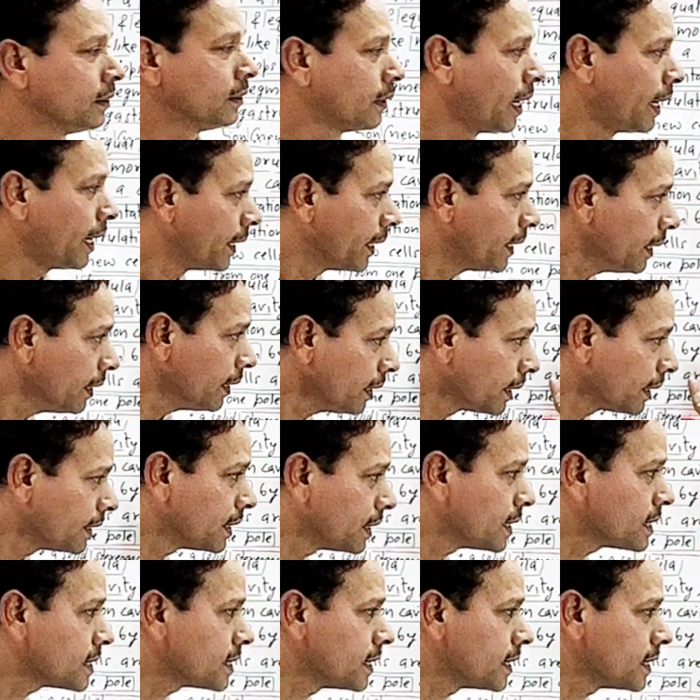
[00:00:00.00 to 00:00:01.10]
And here in
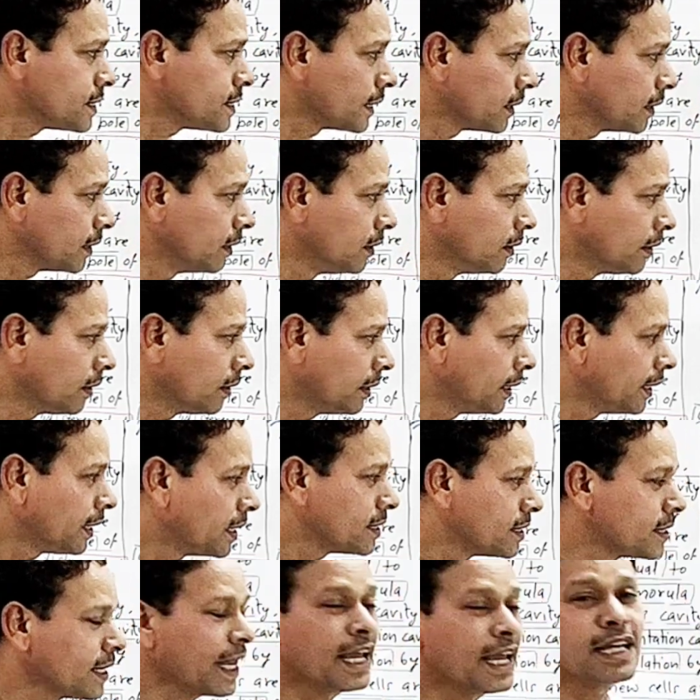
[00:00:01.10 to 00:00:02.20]
this region, it is